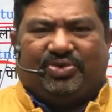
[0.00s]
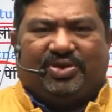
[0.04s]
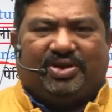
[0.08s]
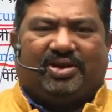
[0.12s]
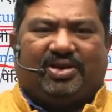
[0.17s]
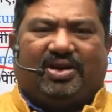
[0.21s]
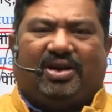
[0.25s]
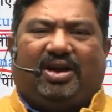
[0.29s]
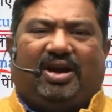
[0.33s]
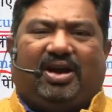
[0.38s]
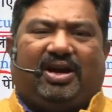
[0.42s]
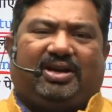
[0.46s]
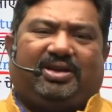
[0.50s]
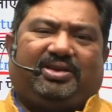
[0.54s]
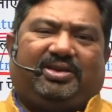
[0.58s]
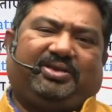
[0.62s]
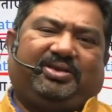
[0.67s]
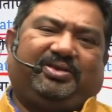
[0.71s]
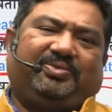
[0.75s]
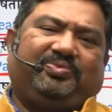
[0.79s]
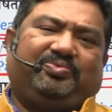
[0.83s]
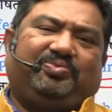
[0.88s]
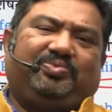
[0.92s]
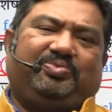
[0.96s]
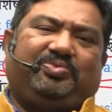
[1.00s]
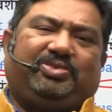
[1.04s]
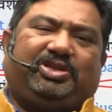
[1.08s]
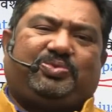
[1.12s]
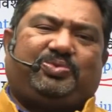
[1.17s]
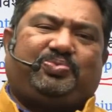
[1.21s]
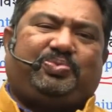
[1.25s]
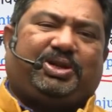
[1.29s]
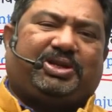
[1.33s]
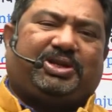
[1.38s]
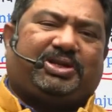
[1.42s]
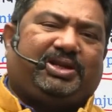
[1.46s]
art,
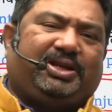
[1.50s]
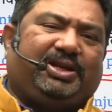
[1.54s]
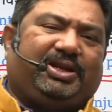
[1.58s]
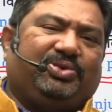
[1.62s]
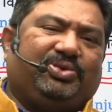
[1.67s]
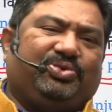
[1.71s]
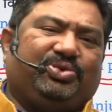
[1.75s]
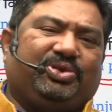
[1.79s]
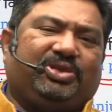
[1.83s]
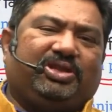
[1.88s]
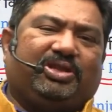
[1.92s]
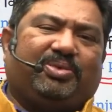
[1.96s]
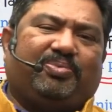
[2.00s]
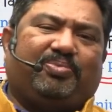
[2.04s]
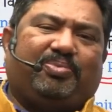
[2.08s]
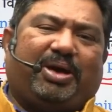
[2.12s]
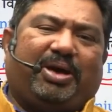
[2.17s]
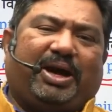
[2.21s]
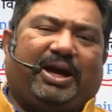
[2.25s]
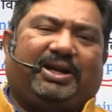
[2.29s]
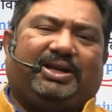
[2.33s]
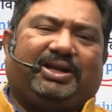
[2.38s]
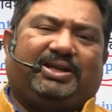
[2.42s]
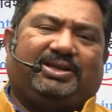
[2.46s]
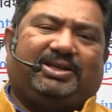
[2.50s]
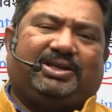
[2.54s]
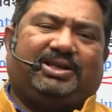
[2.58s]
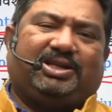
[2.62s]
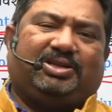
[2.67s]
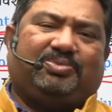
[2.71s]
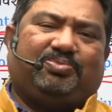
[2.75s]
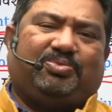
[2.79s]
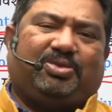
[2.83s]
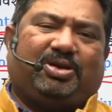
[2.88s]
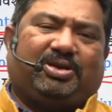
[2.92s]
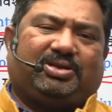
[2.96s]
especially during the marriages,
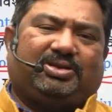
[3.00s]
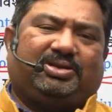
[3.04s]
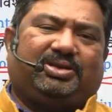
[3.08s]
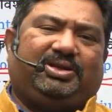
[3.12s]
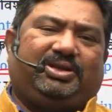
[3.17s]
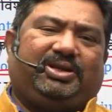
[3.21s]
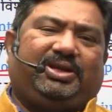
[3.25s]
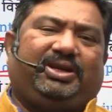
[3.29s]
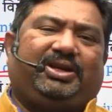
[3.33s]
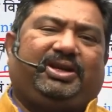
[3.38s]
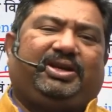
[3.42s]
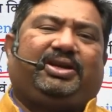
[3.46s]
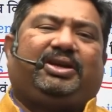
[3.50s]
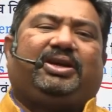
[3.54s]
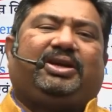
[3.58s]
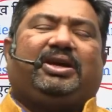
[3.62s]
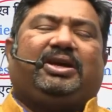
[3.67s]
birthday,